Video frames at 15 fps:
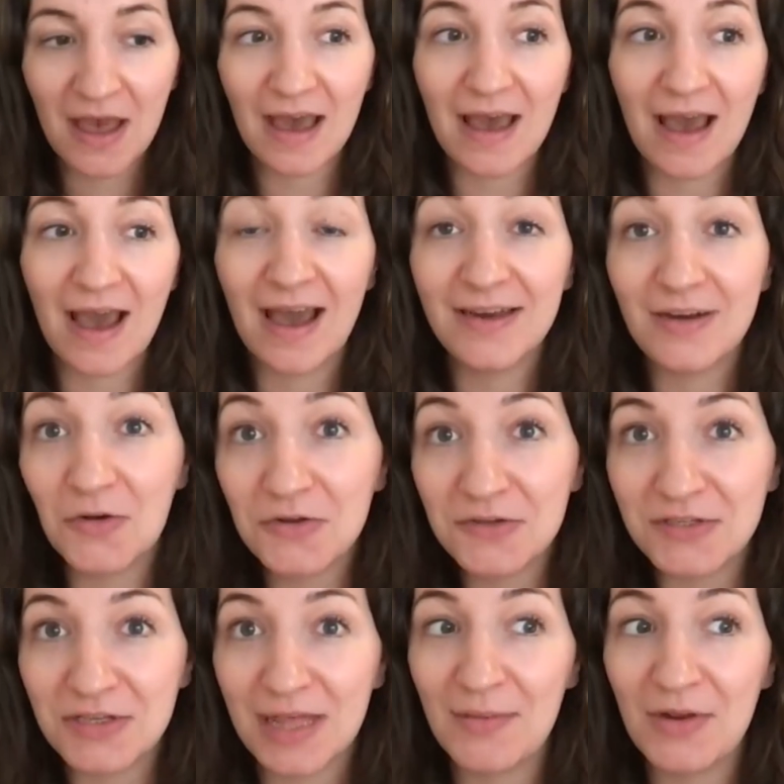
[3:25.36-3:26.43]
And
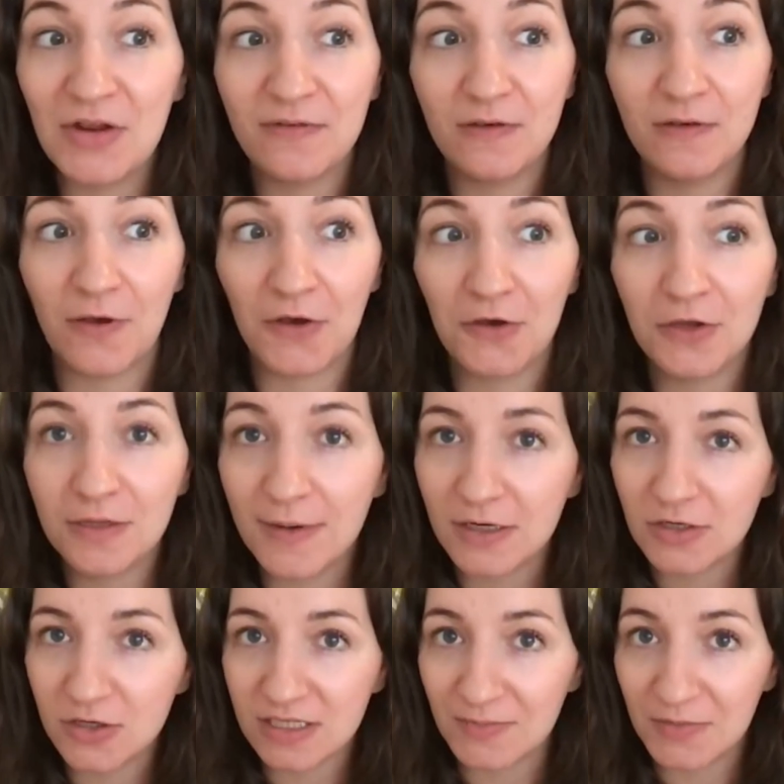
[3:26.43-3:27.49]
also let me know if you've heard about
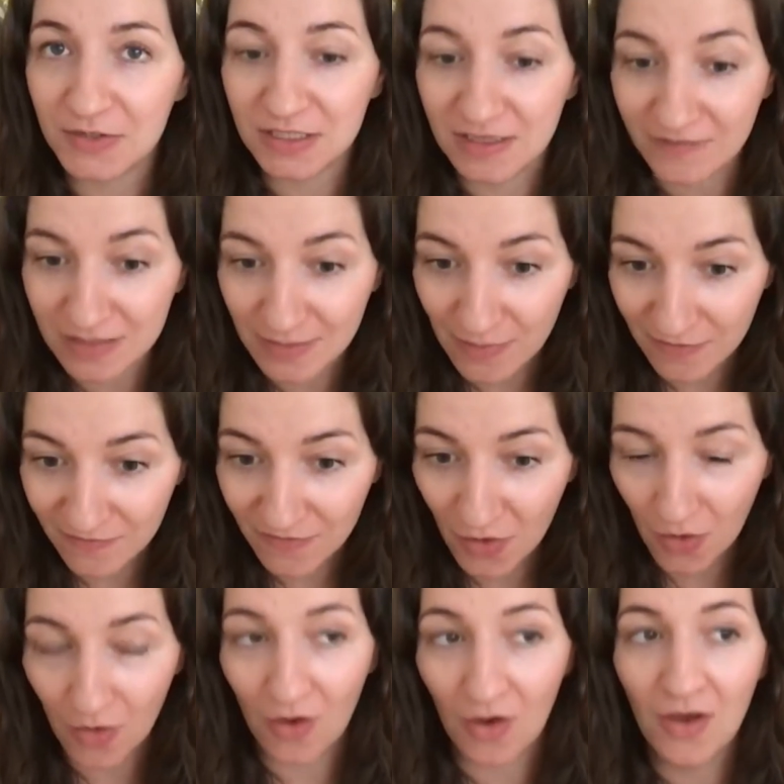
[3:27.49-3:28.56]
toxic positivity
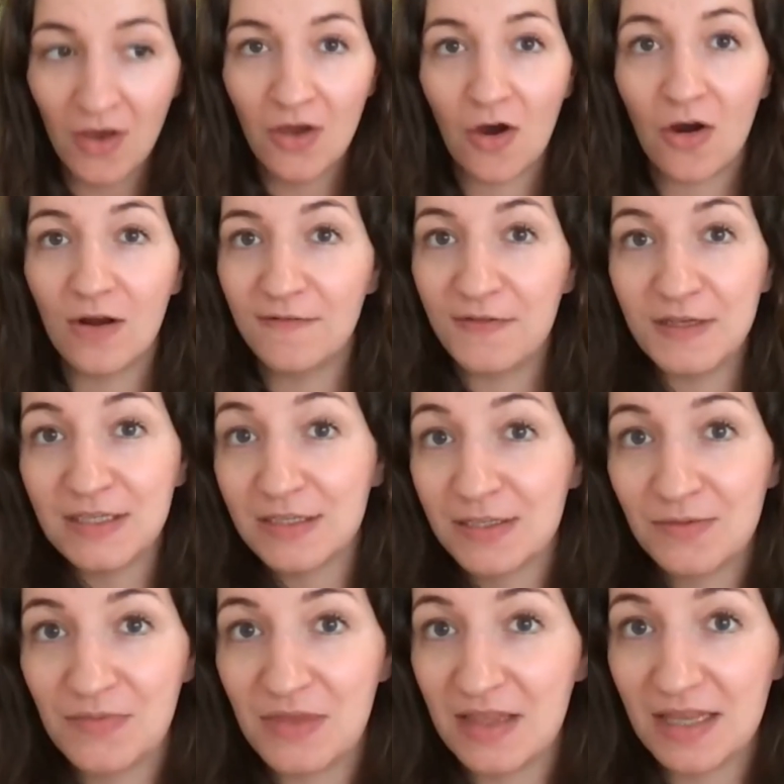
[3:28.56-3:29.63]
before, or if this is
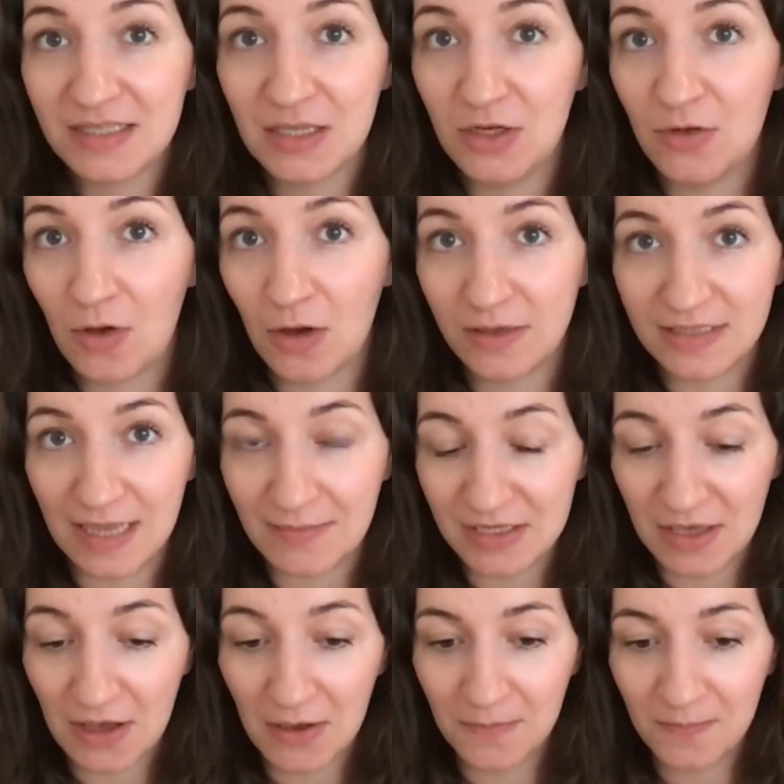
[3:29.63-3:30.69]
something that's a new concept
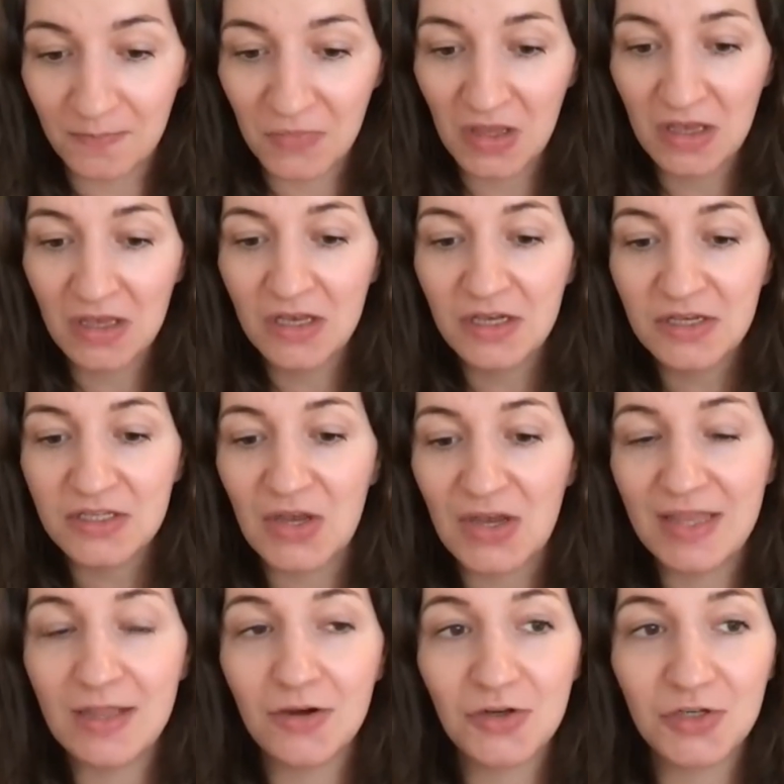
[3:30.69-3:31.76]
to you. So
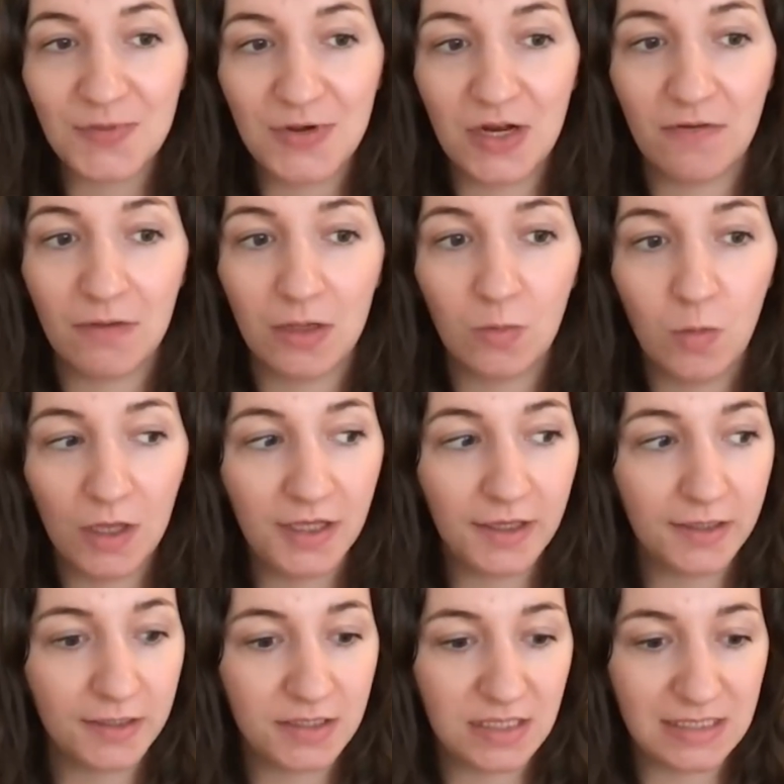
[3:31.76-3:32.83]
in the entrepreneurial
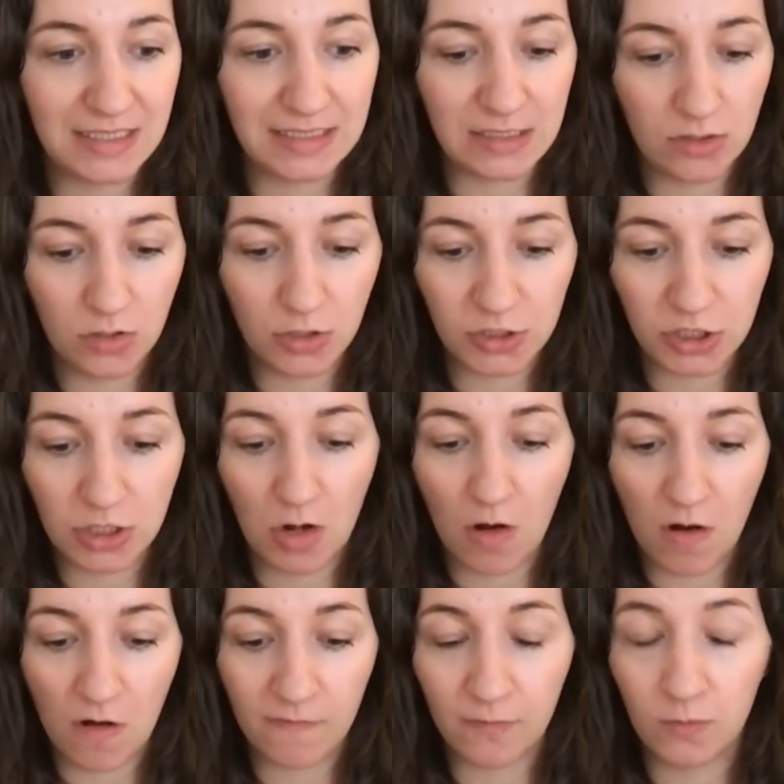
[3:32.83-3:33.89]
world, there's this notion
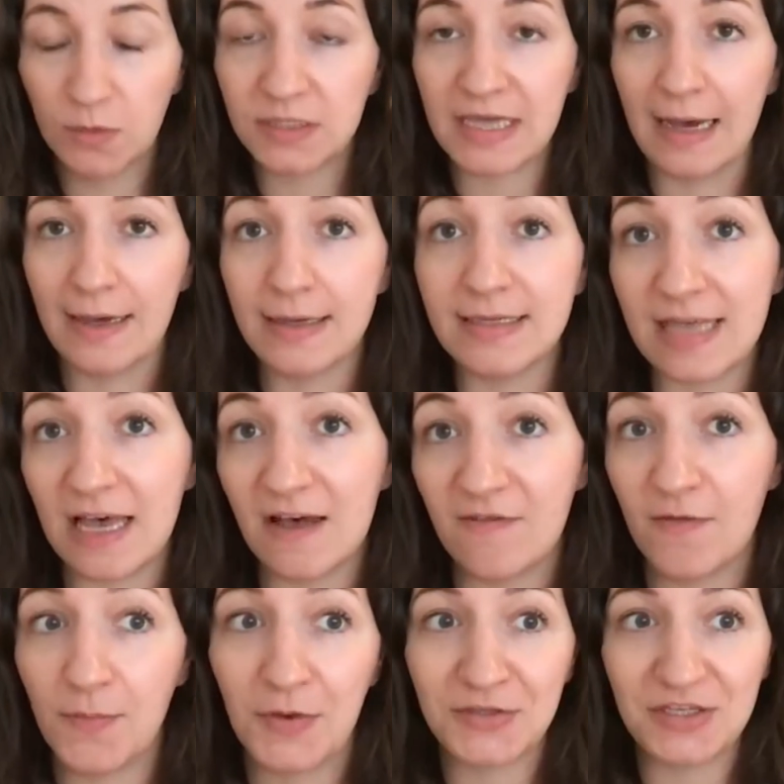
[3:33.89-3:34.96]
of, tell
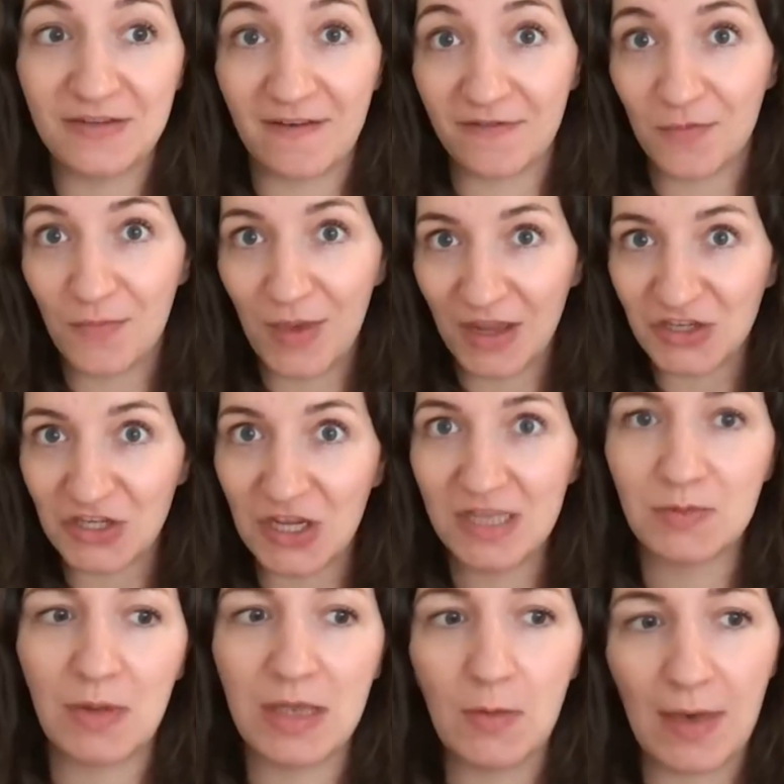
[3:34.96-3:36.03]
yourself positive
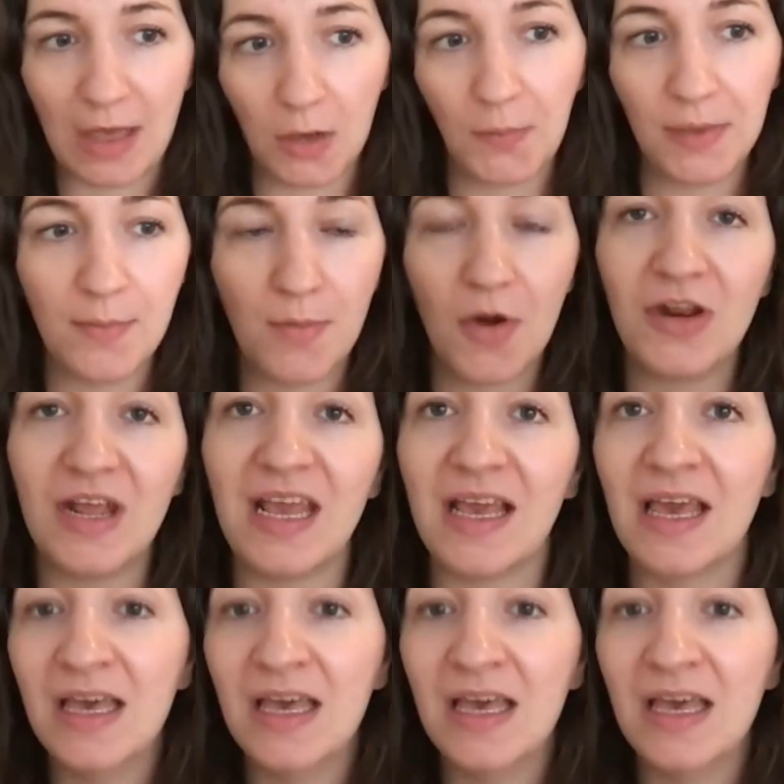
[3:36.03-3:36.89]
affirmations. When you wake up in the morning,